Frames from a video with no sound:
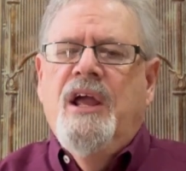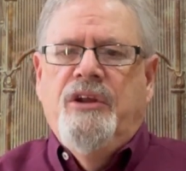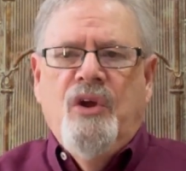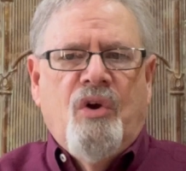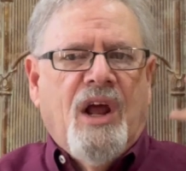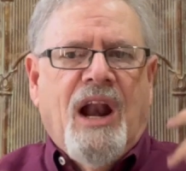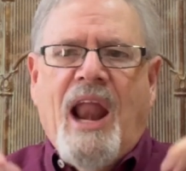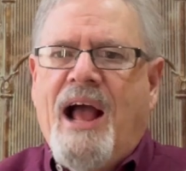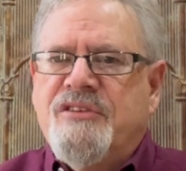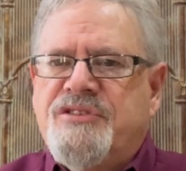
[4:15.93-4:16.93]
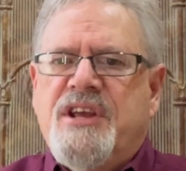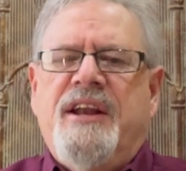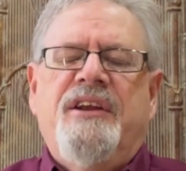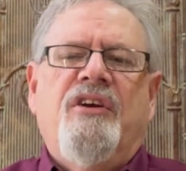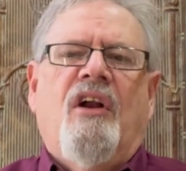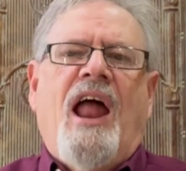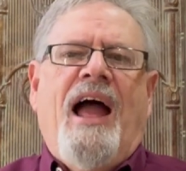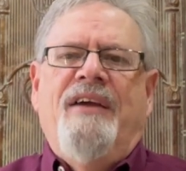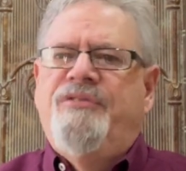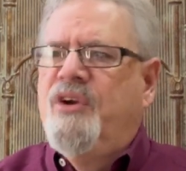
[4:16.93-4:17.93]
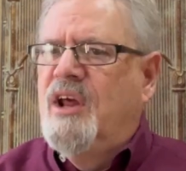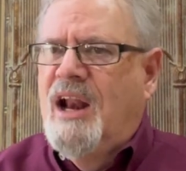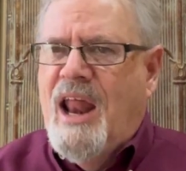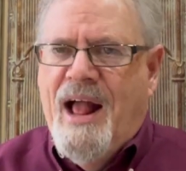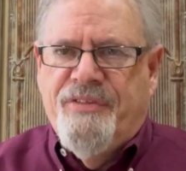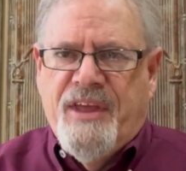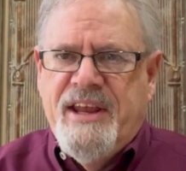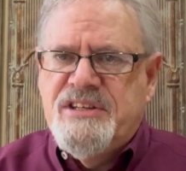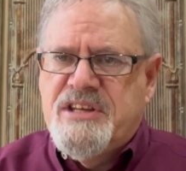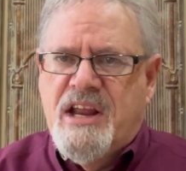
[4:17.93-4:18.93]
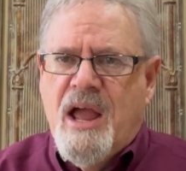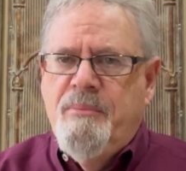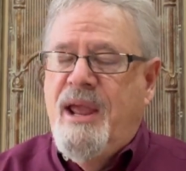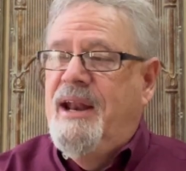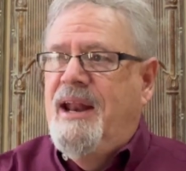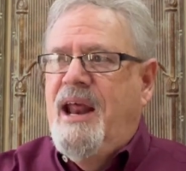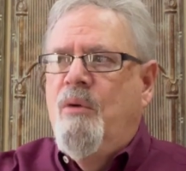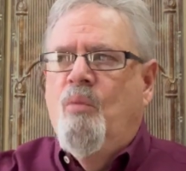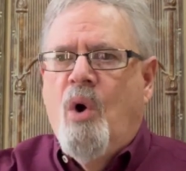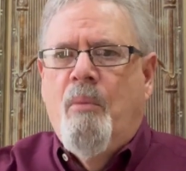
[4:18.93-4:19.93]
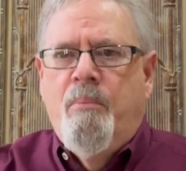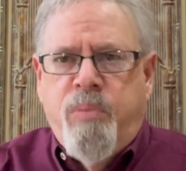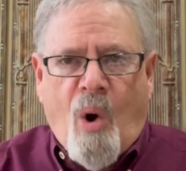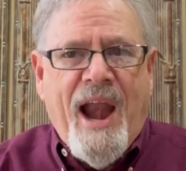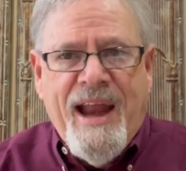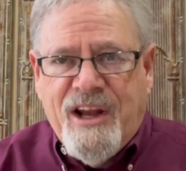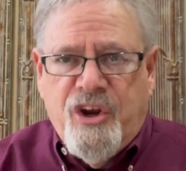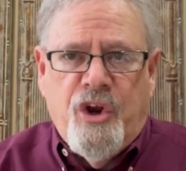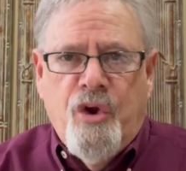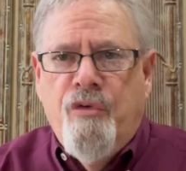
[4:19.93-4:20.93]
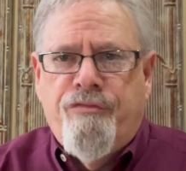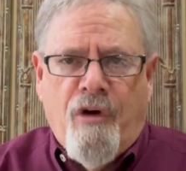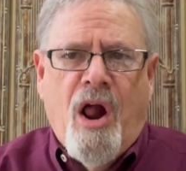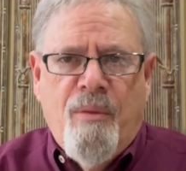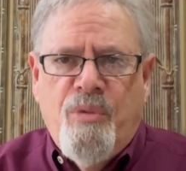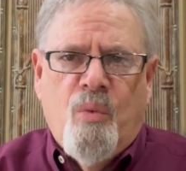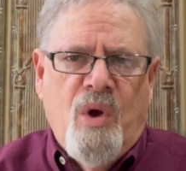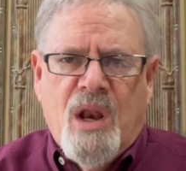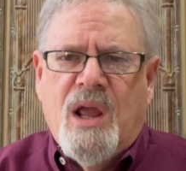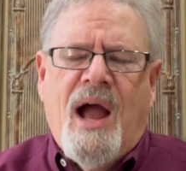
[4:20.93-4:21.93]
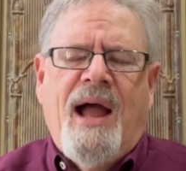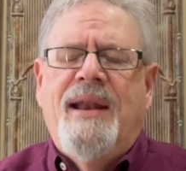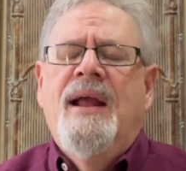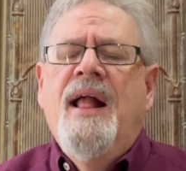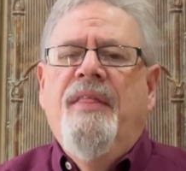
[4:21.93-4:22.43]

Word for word: You can allow sin in your life. You can allow things to come in and it will break you from the will of God.